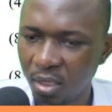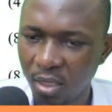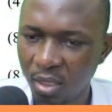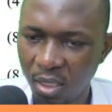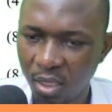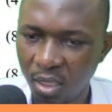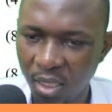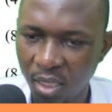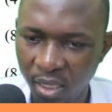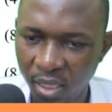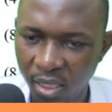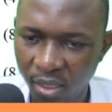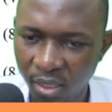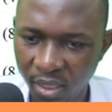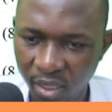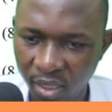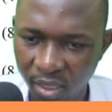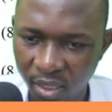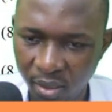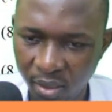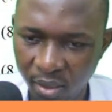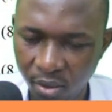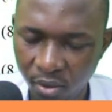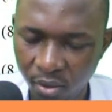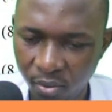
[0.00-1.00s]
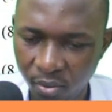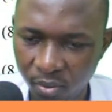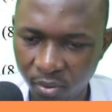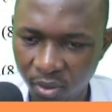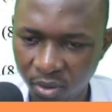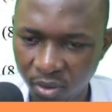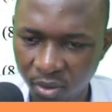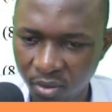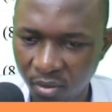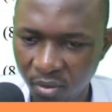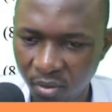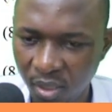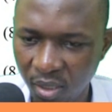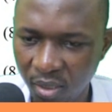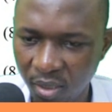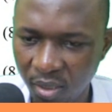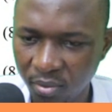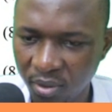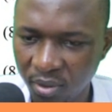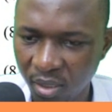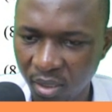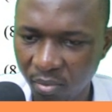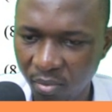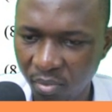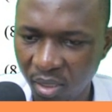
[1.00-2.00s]
And then of course we have
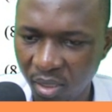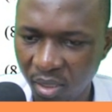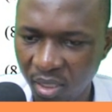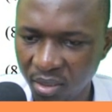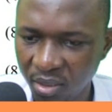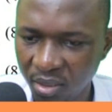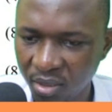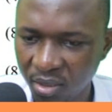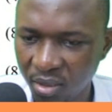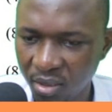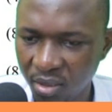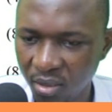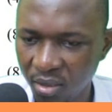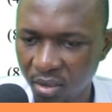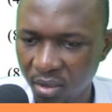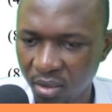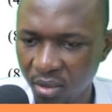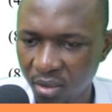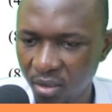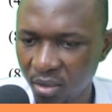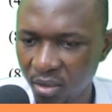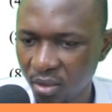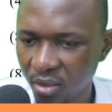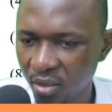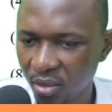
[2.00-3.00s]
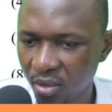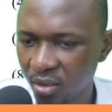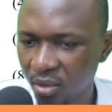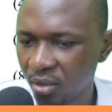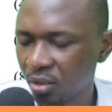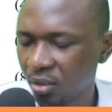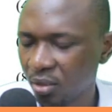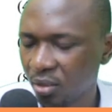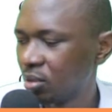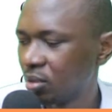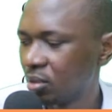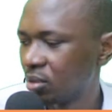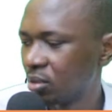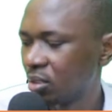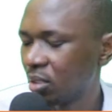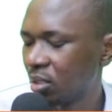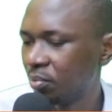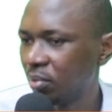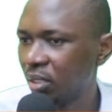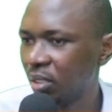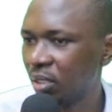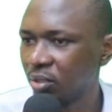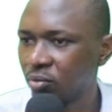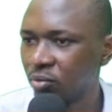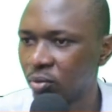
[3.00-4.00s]
surplus.
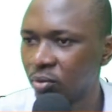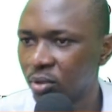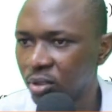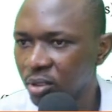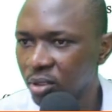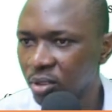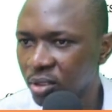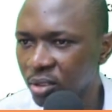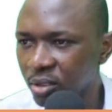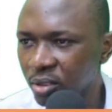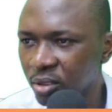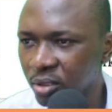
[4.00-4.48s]
Surplus was